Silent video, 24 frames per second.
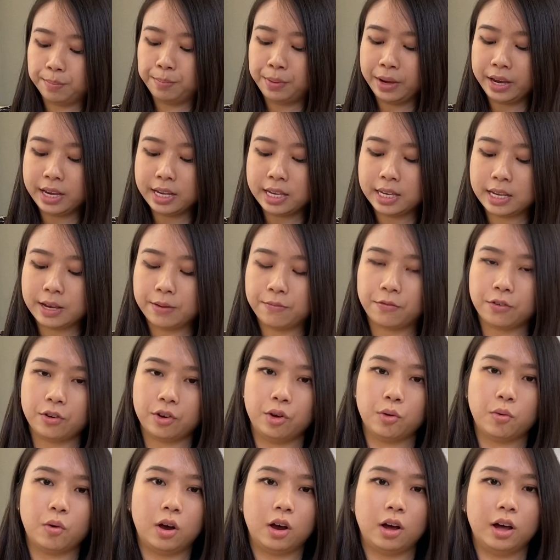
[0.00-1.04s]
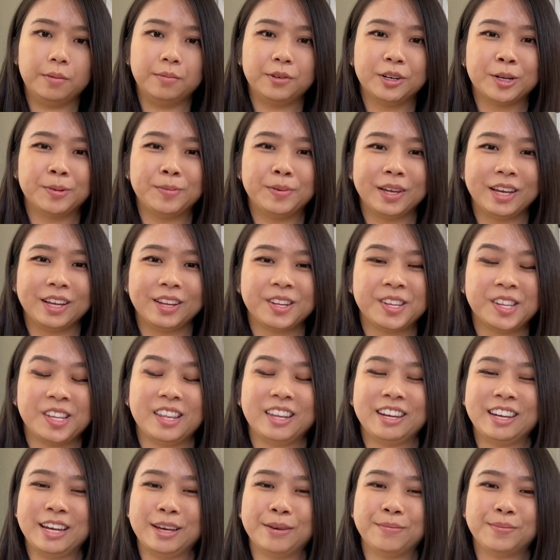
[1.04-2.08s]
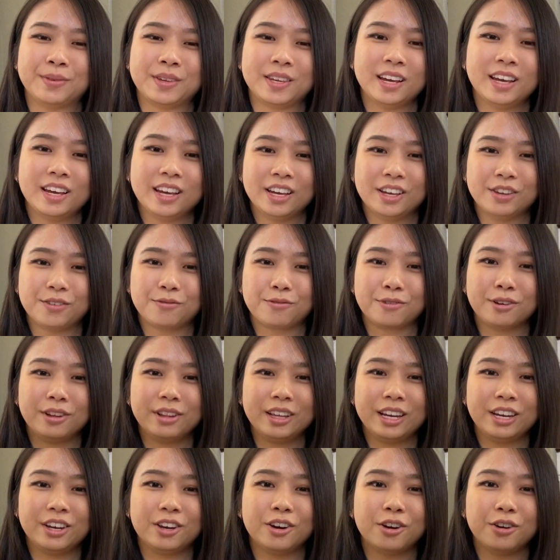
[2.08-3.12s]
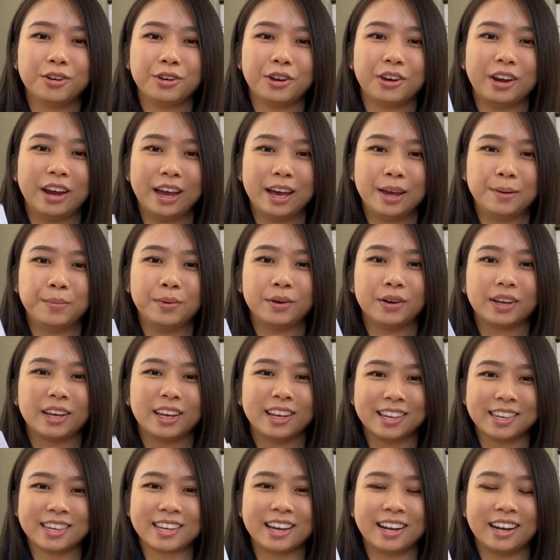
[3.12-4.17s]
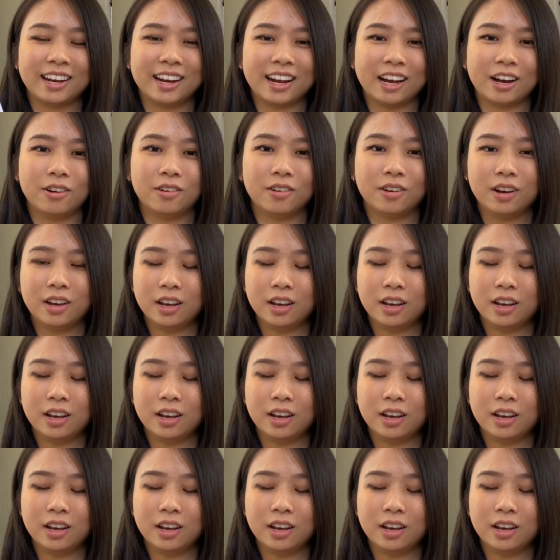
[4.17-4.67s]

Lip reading: Biggest tip for you all, I'm jumping into the tips, is really know your handbook inside and out.